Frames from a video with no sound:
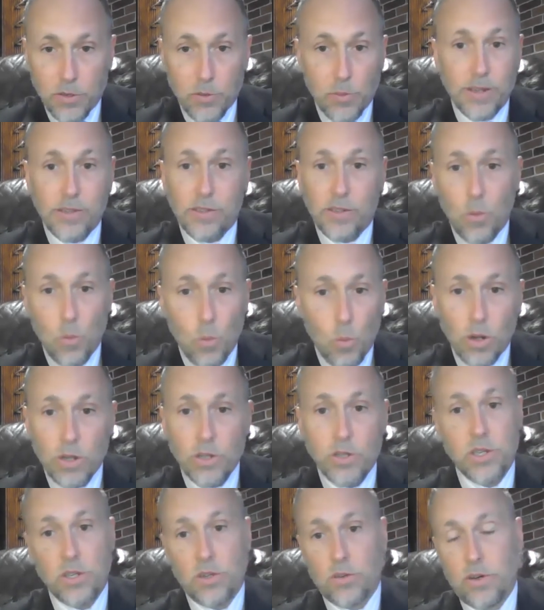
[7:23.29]
Raising 1
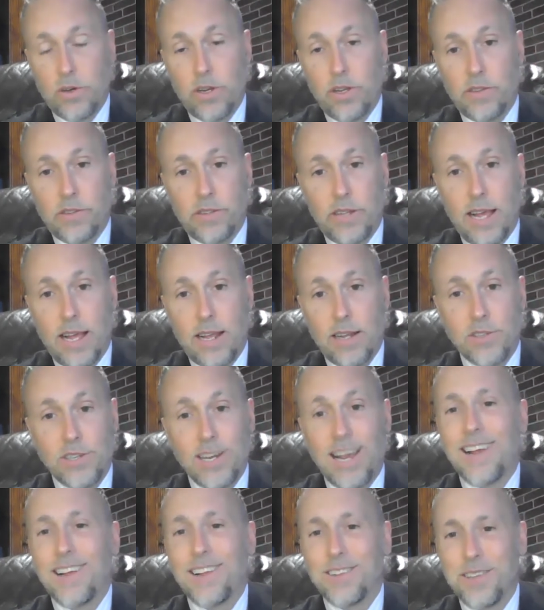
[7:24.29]
child
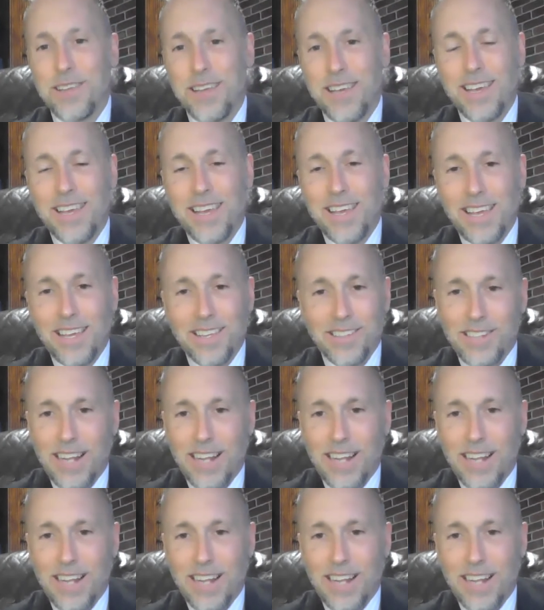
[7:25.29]
is